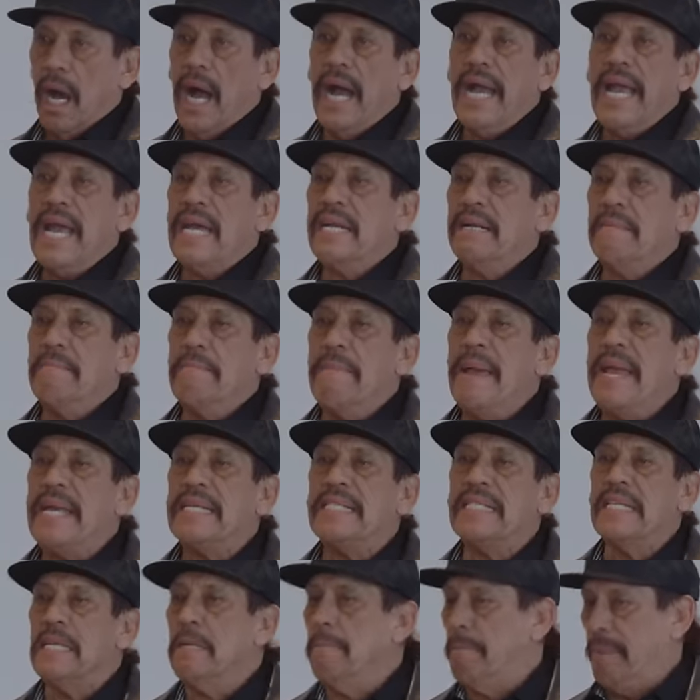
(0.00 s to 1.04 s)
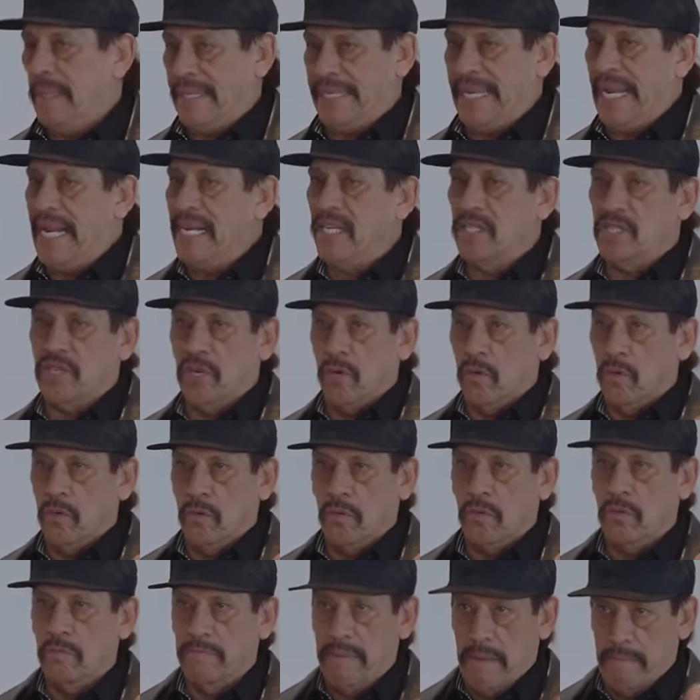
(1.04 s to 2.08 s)
I had amazing potential,
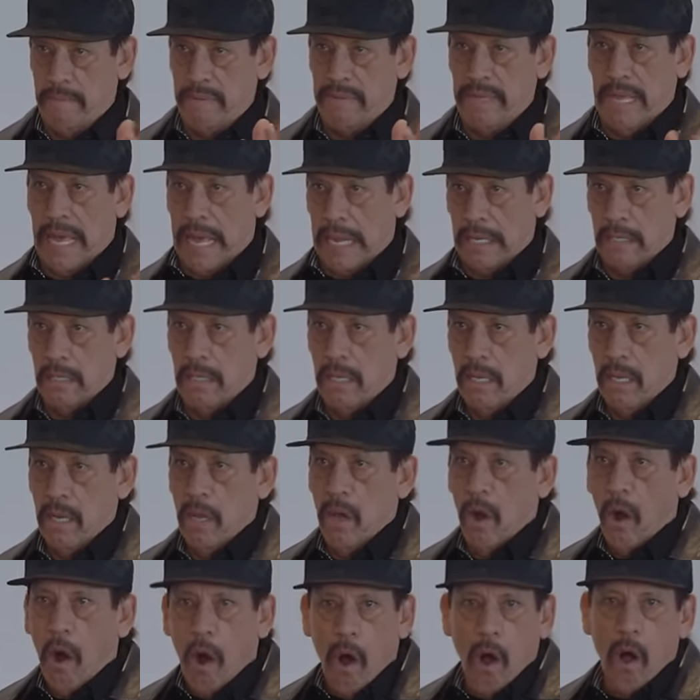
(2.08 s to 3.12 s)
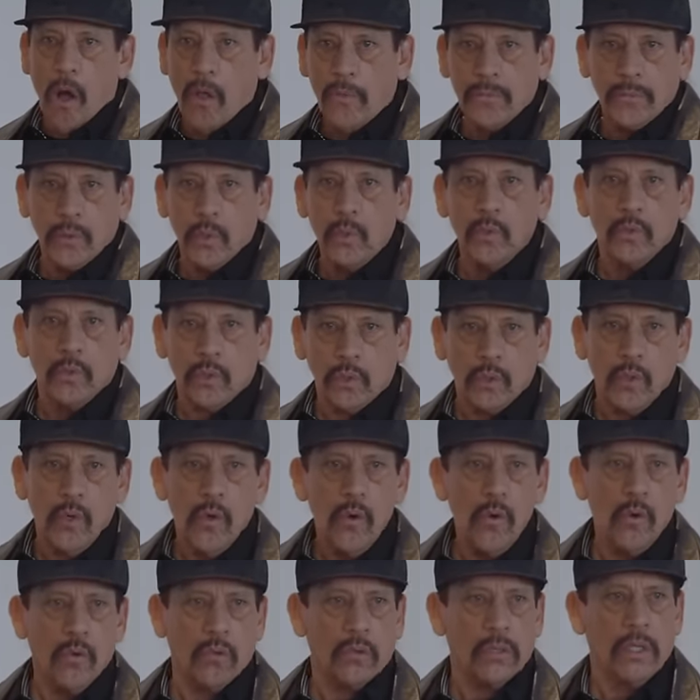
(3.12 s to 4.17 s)
remember that? All through
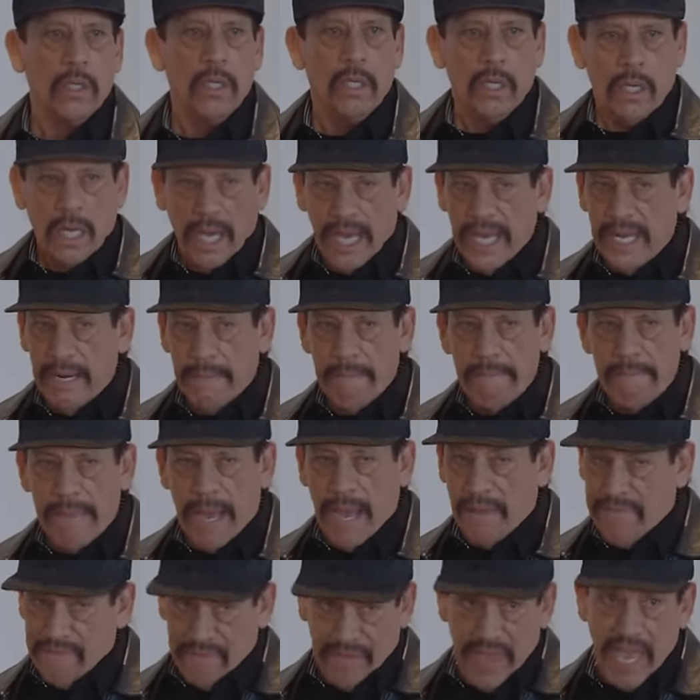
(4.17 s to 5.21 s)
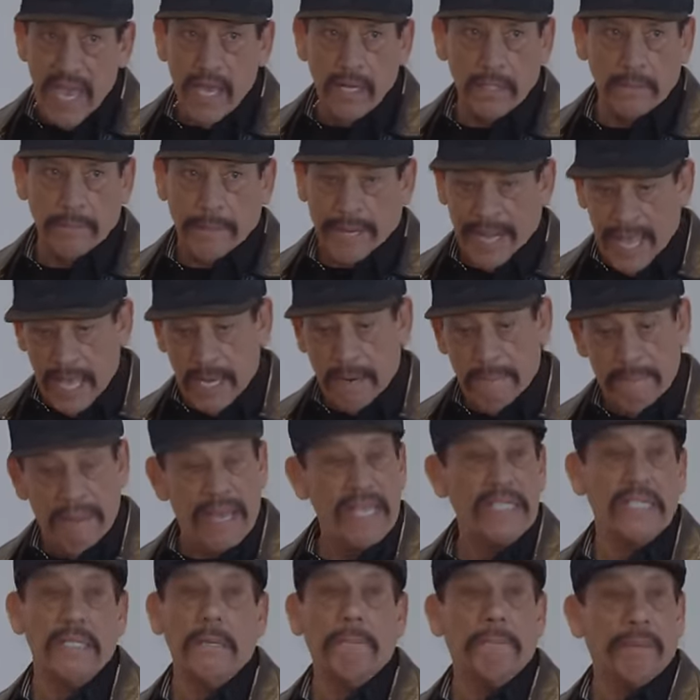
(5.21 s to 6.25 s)
school, I failed, but I had
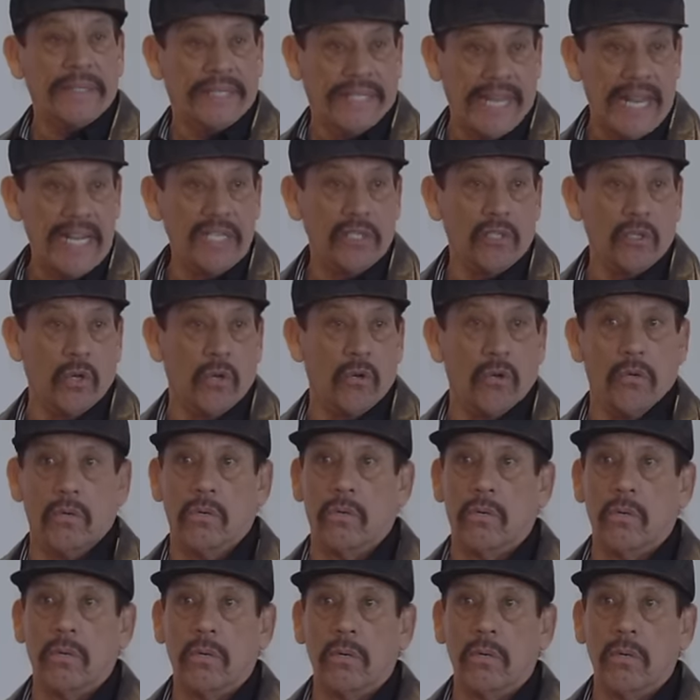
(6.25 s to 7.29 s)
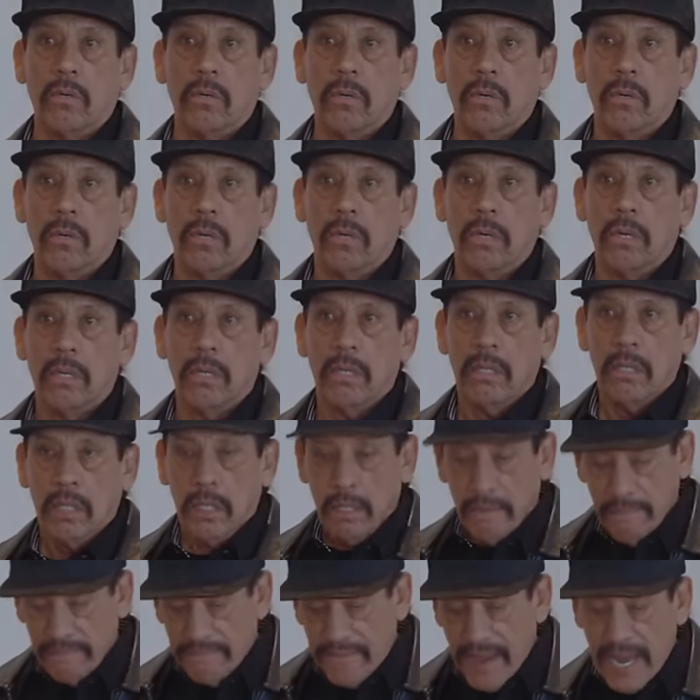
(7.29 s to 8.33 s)
amazing potential.
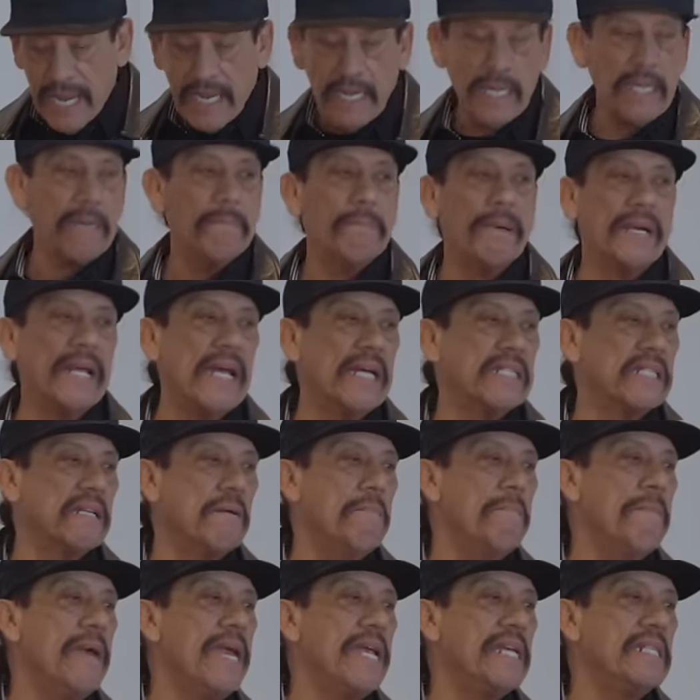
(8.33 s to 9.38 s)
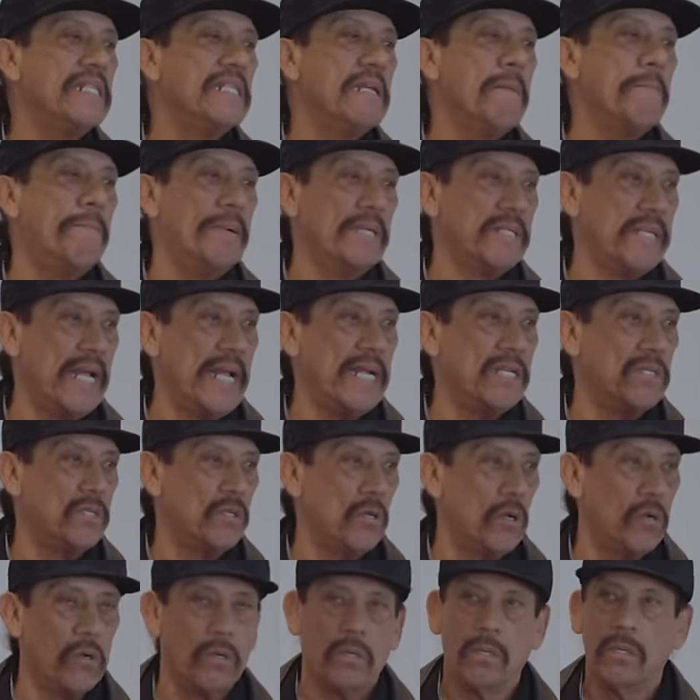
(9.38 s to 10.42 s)
Failing, but has amazing
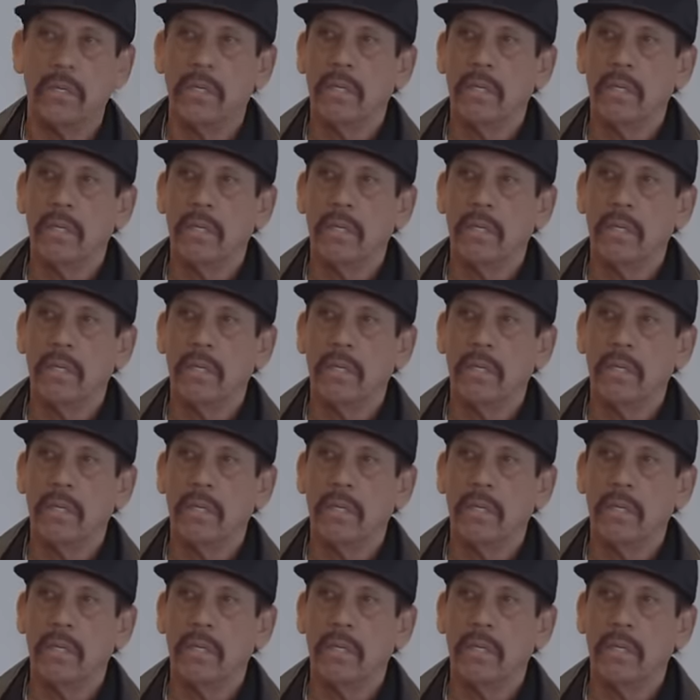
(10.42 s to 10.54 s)
potential.